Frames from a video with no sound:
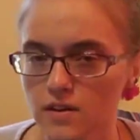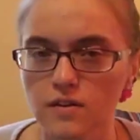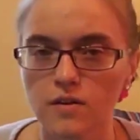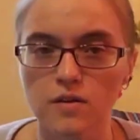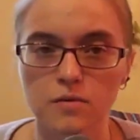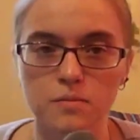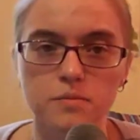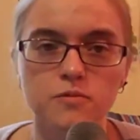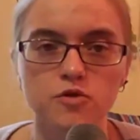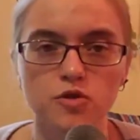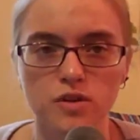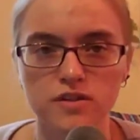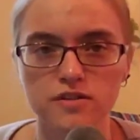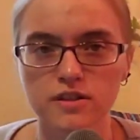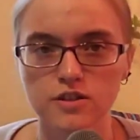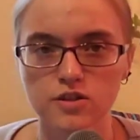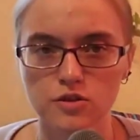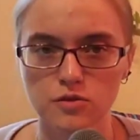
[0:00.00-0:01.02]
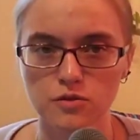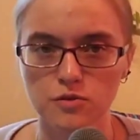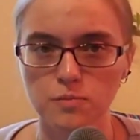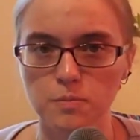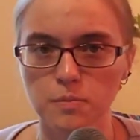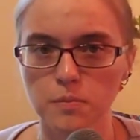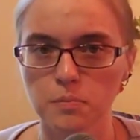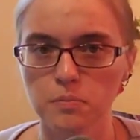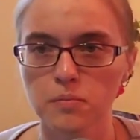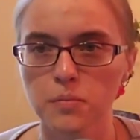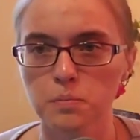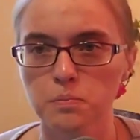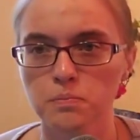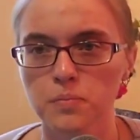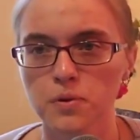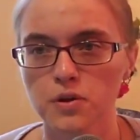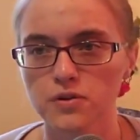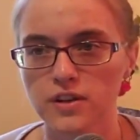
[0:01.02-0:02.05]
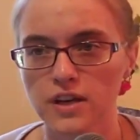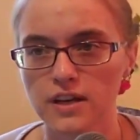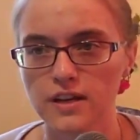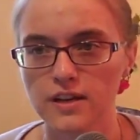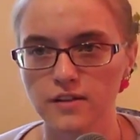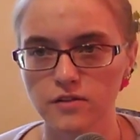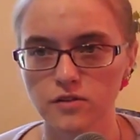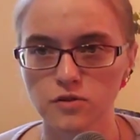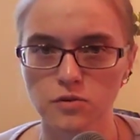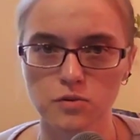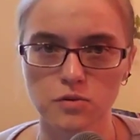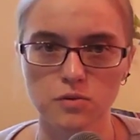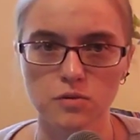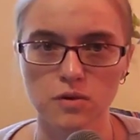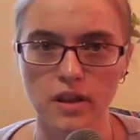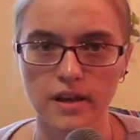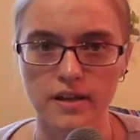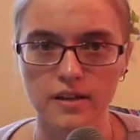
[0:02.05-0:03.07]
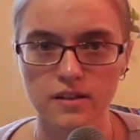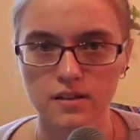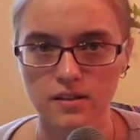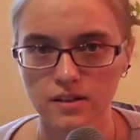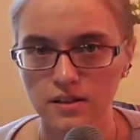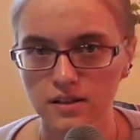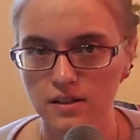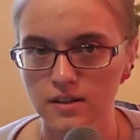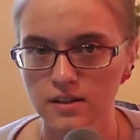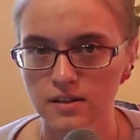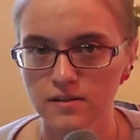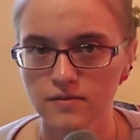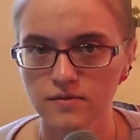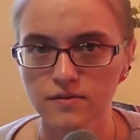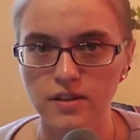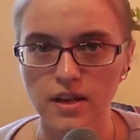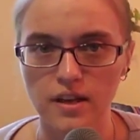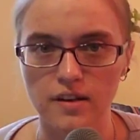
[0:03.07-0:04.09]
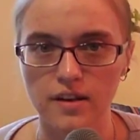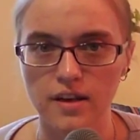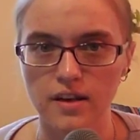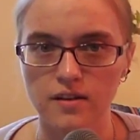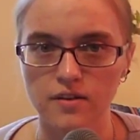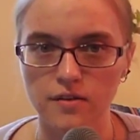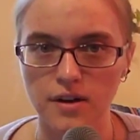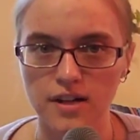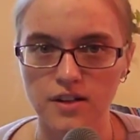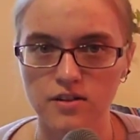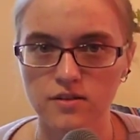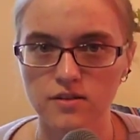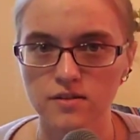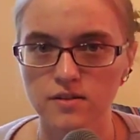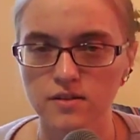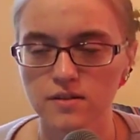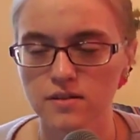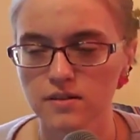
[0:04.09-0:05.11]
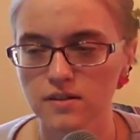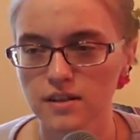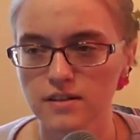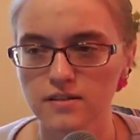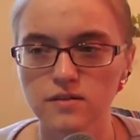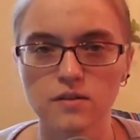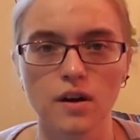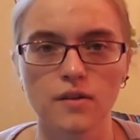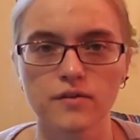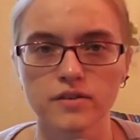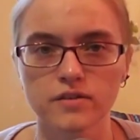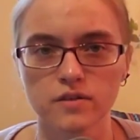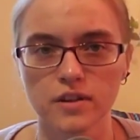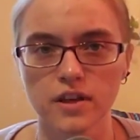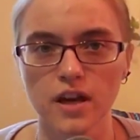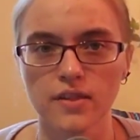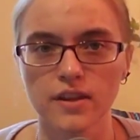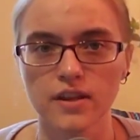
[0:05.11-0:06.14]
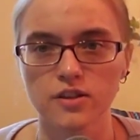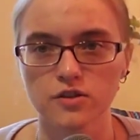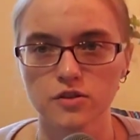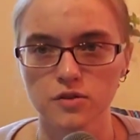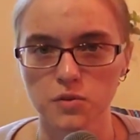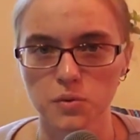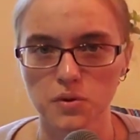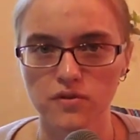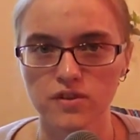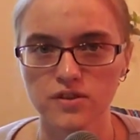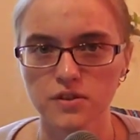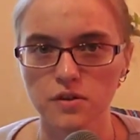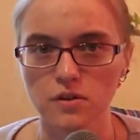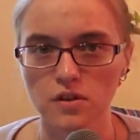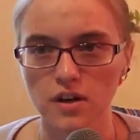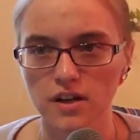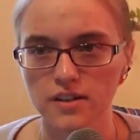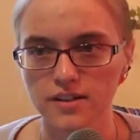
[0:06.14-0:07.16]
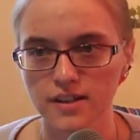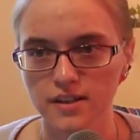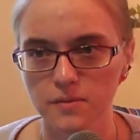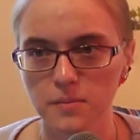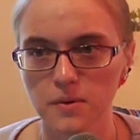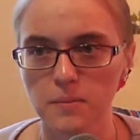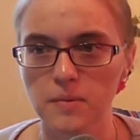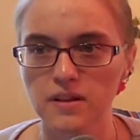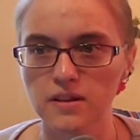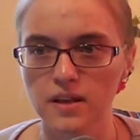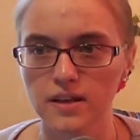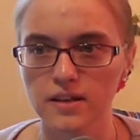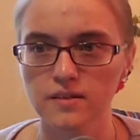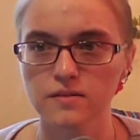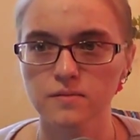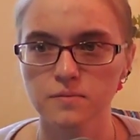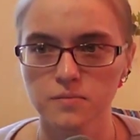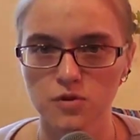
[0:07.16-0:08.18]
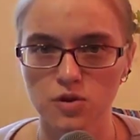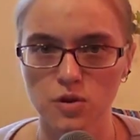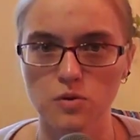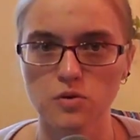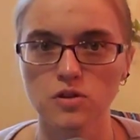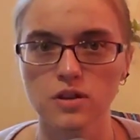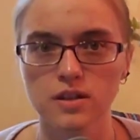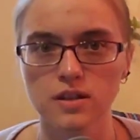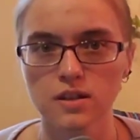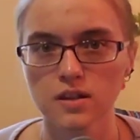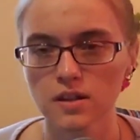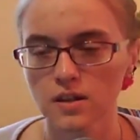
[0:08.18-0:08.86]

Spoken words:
Or trust issues pertaining to, like, day-to-day interactions. He's obviously got the issues with physical contact, but I mean, like, socially.